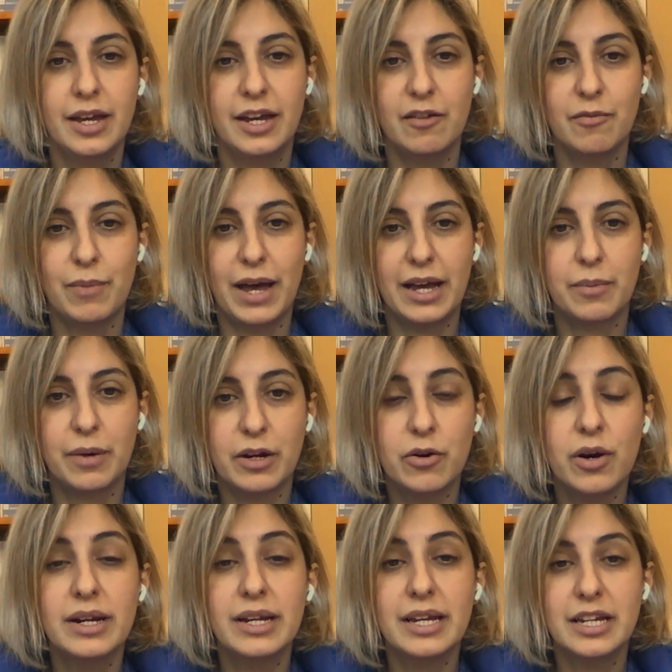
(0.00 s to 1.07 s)
in a back. But
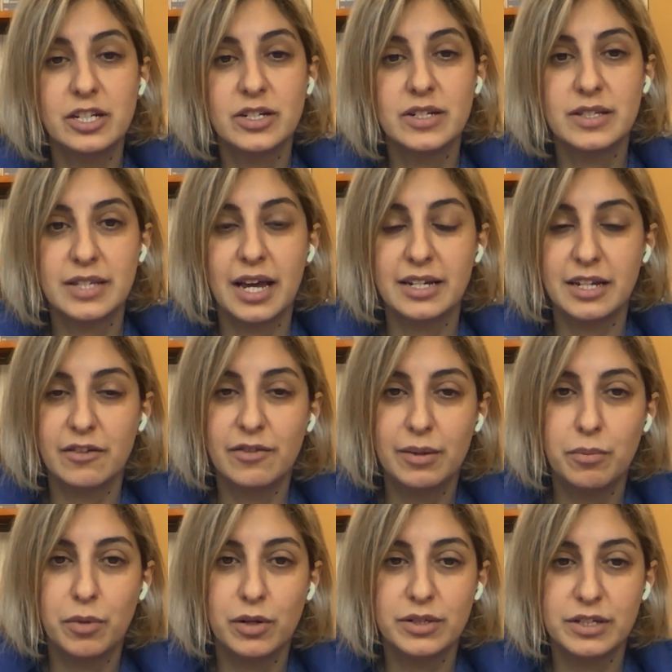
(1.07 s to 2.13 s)
chronic itch is definitely
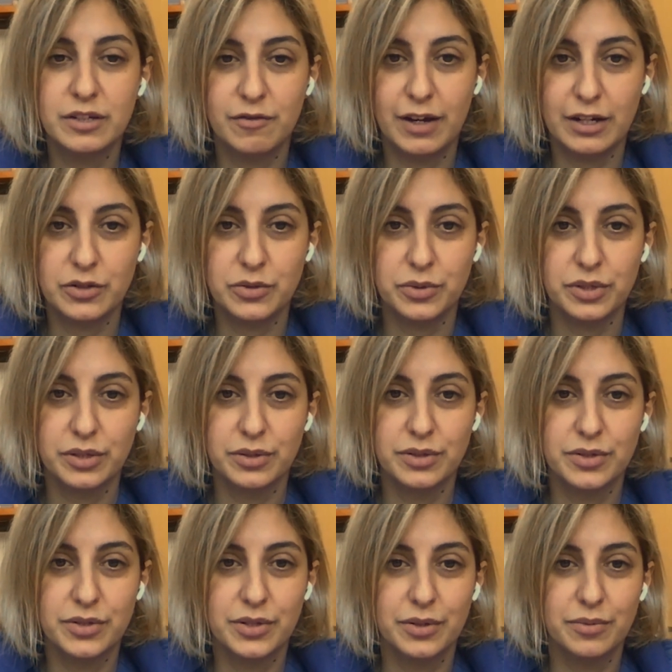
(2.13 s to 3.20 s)
multifactorial.
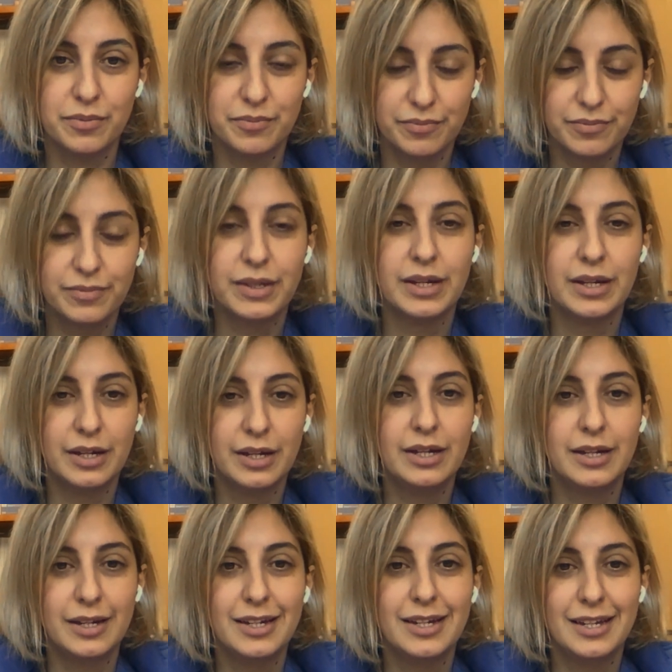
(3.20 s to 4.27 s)
So
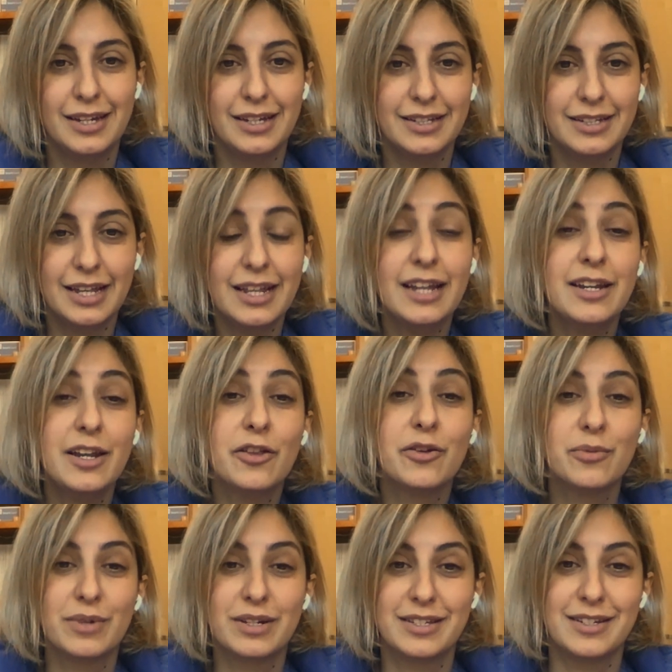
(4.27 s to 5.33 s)
that
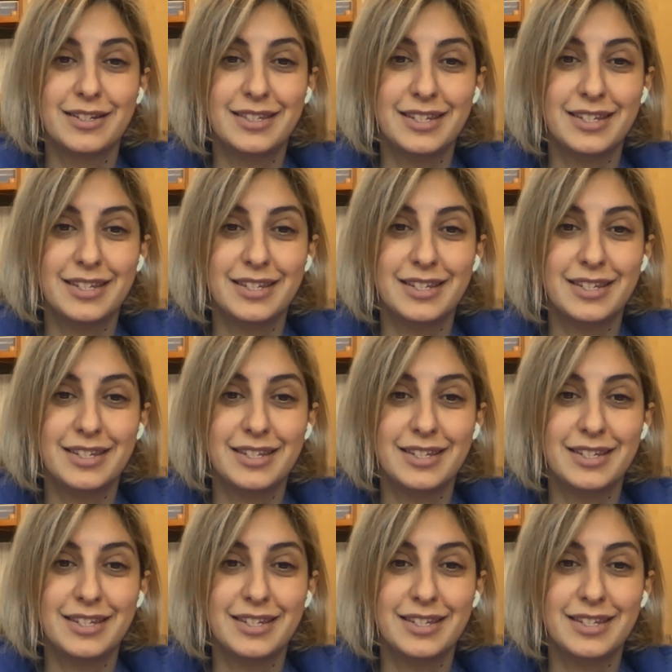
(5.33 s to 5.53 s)
another reason to